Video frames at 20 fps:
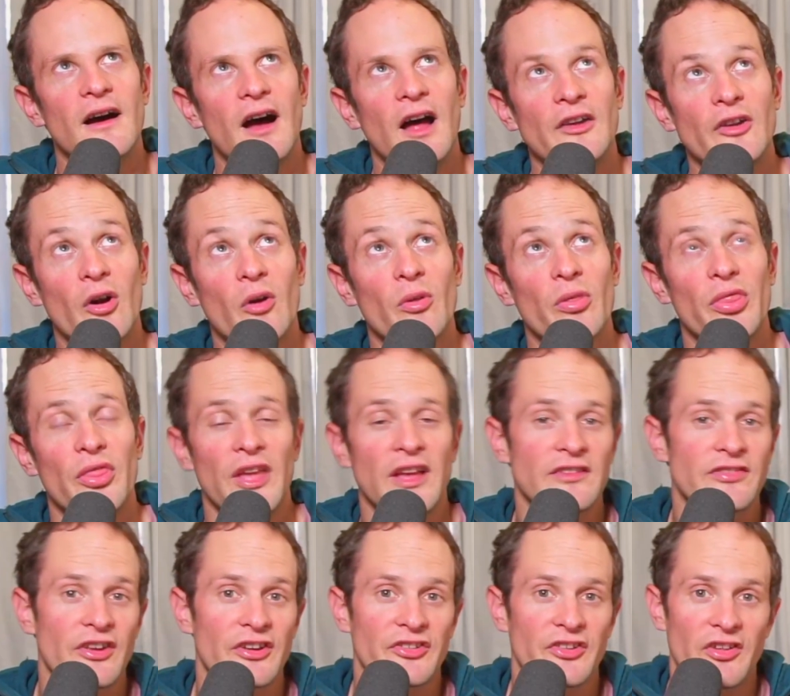don't
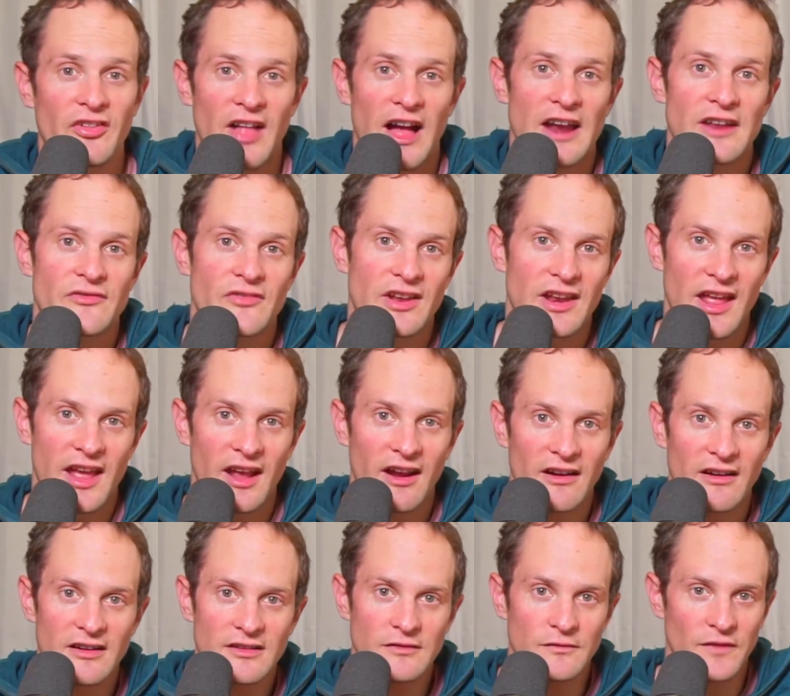think there's a lot of
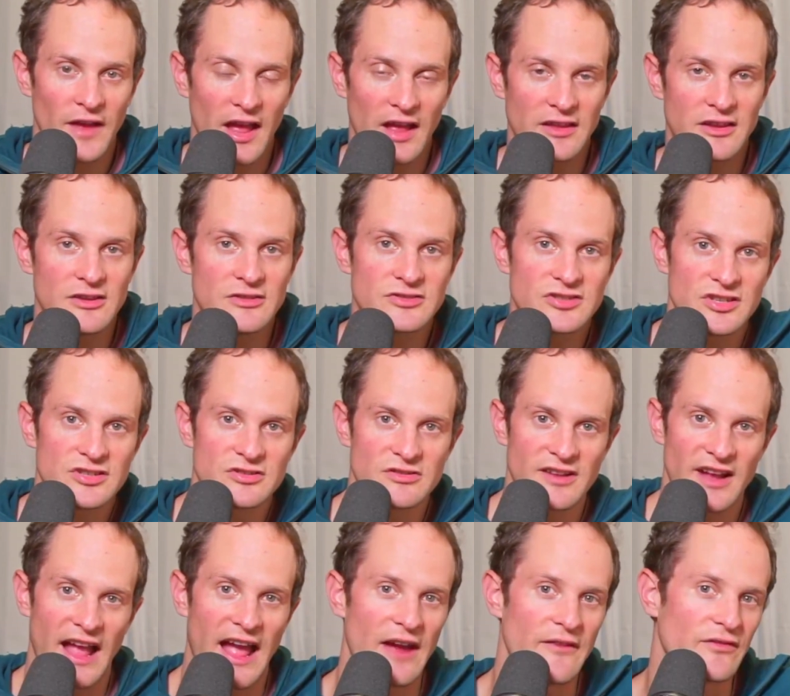inherent value to
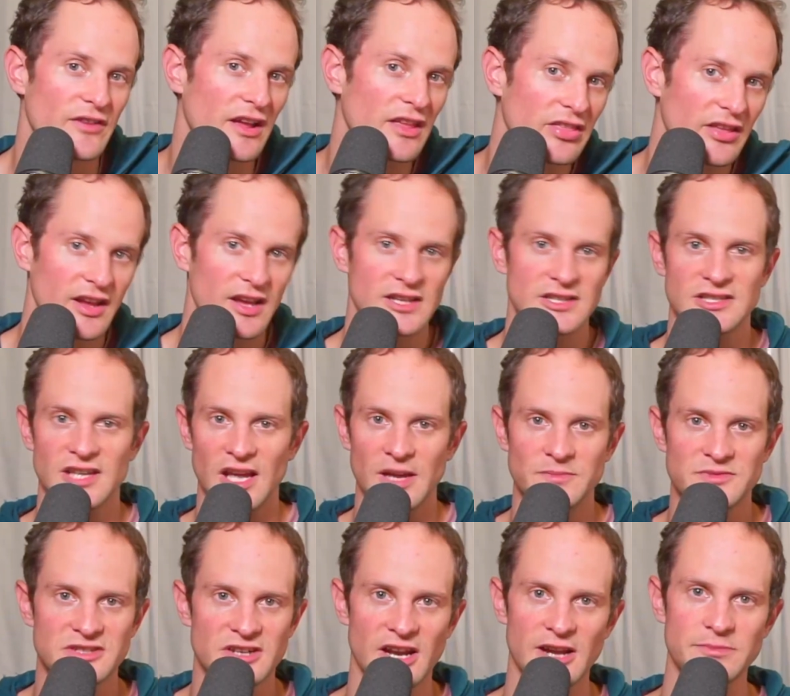doing everything in
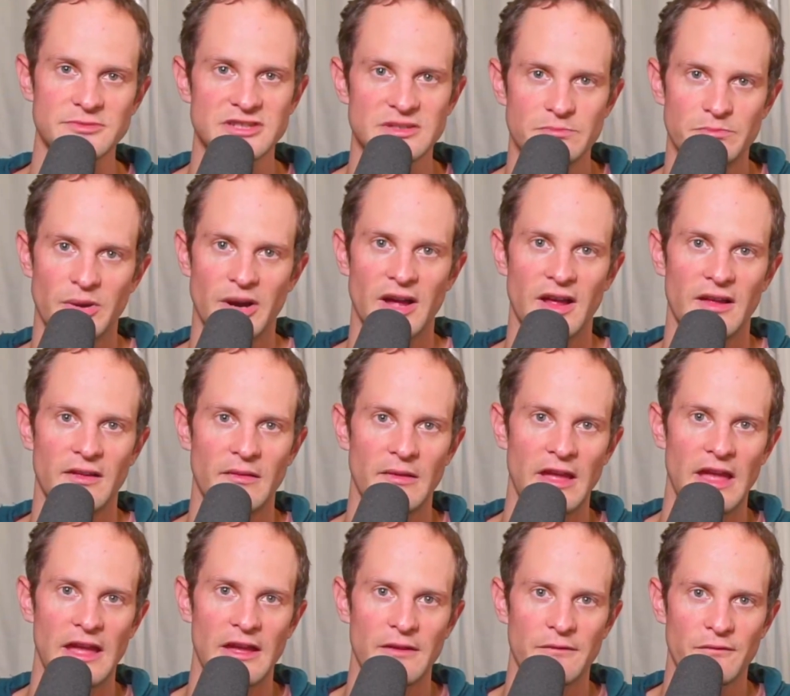TypeScript, but
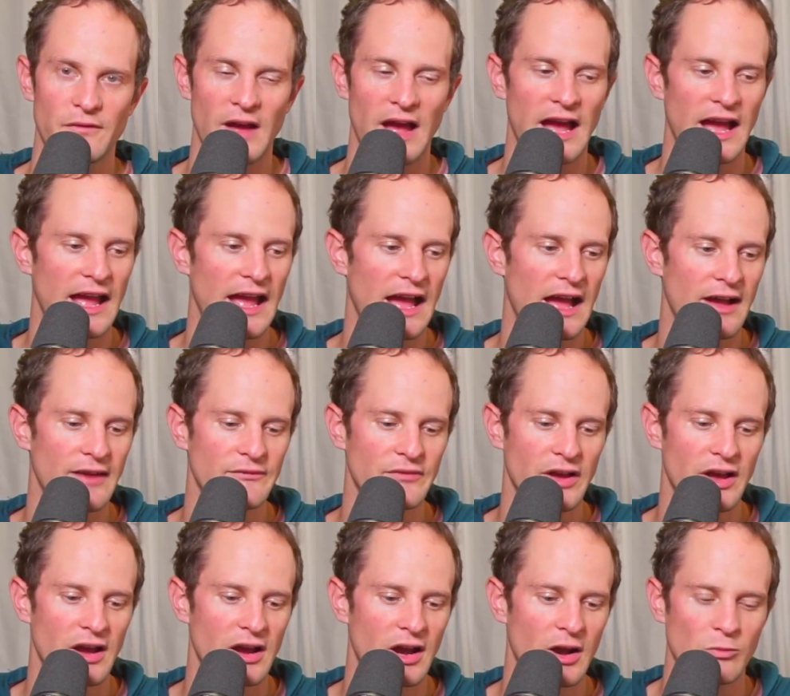if I have
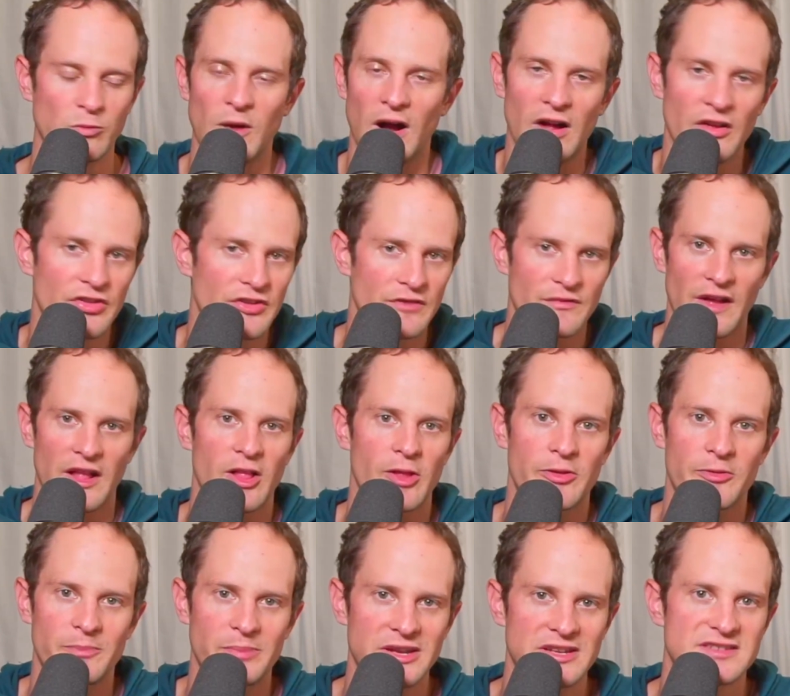a
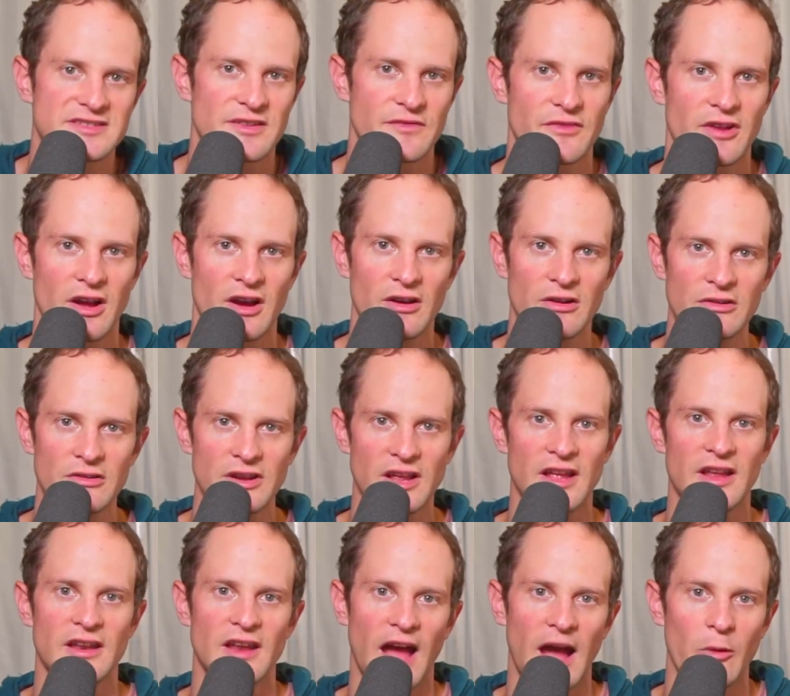well-developed piece of code
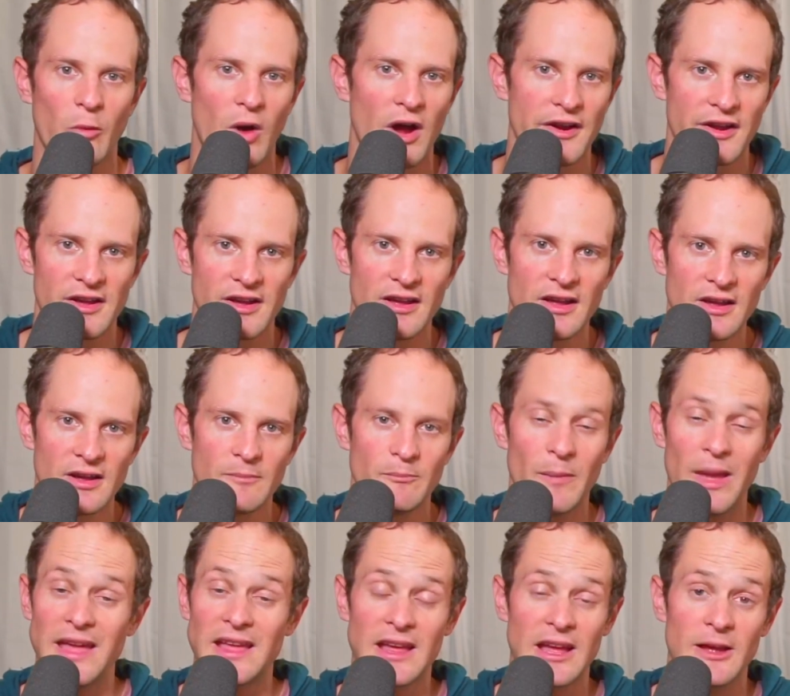and I want to
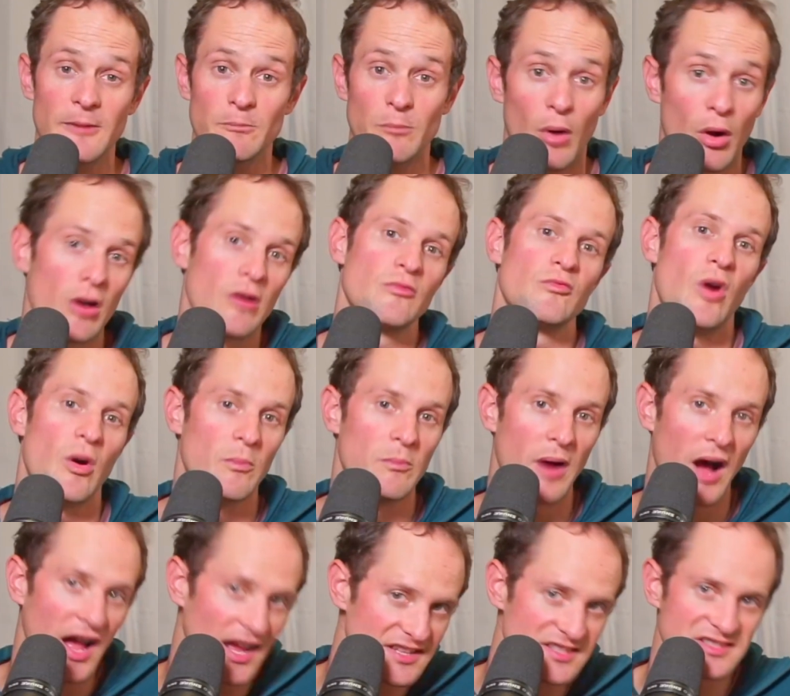make it more
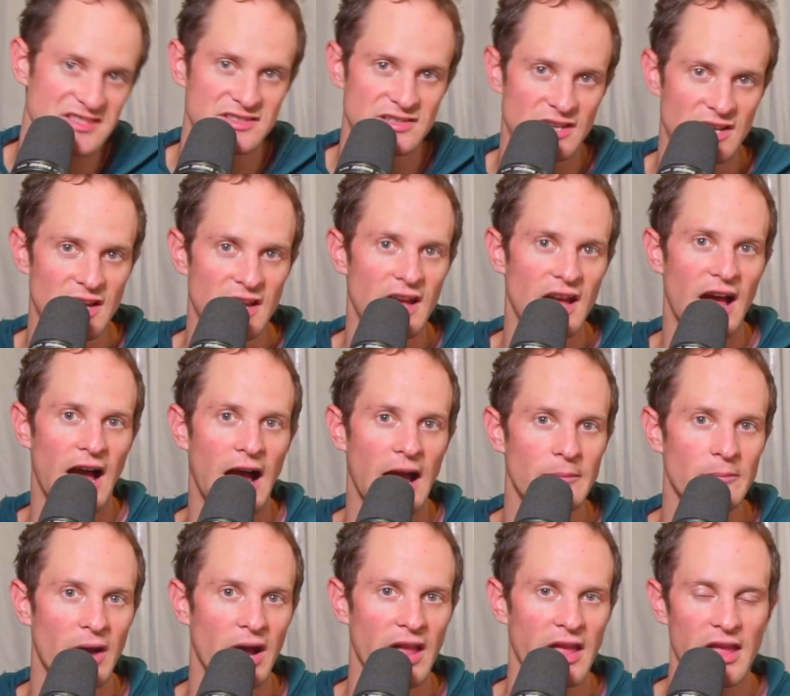robust, I
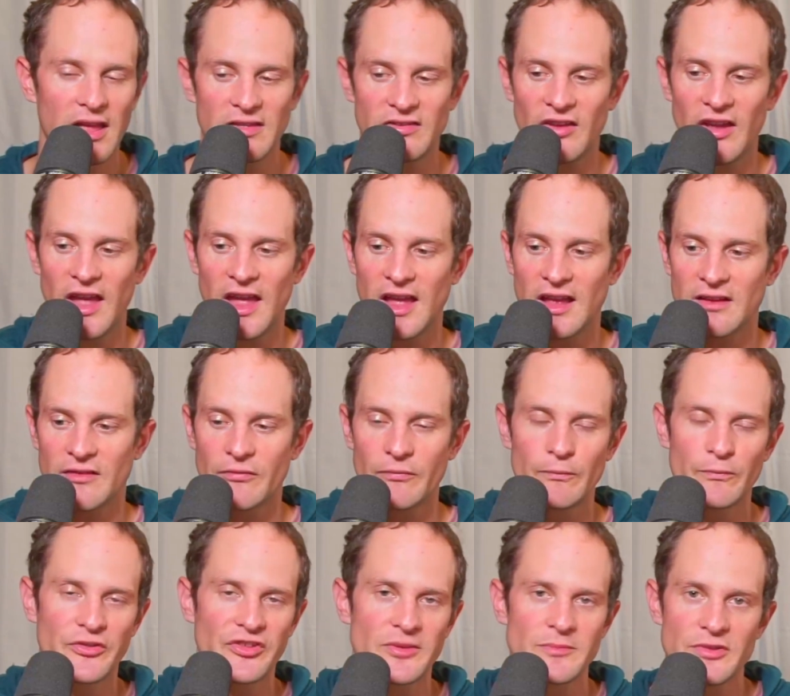might take
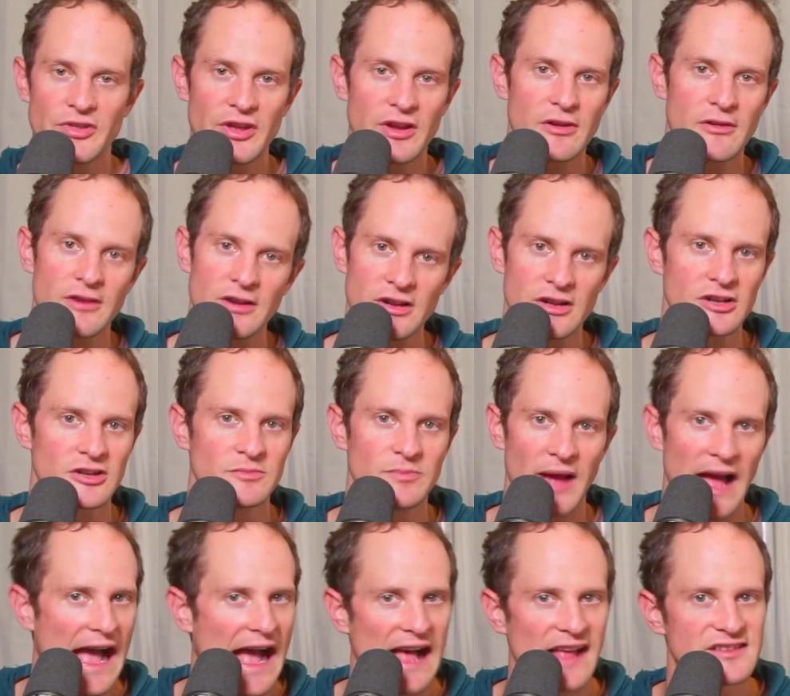some of the critical
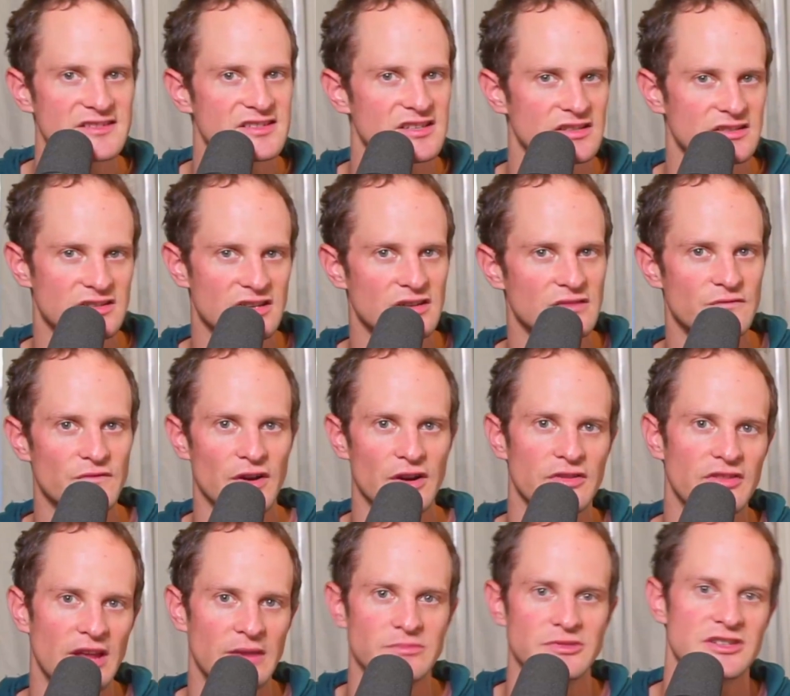paths and
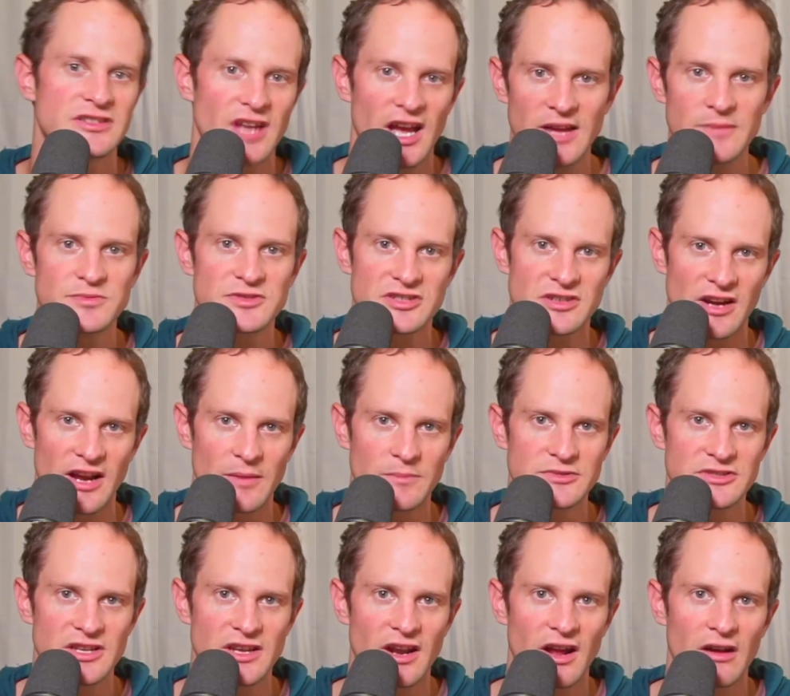convert them to
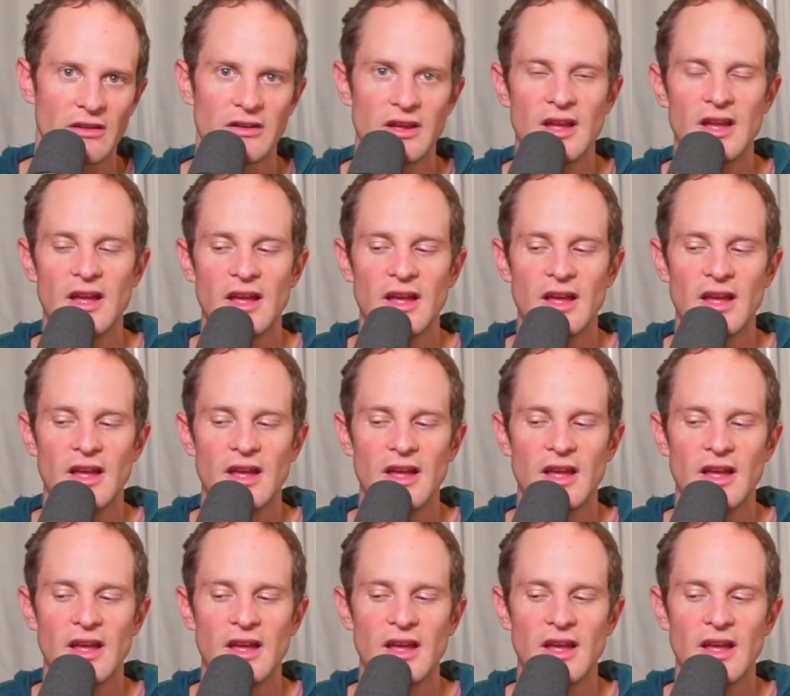TypeScript, you know?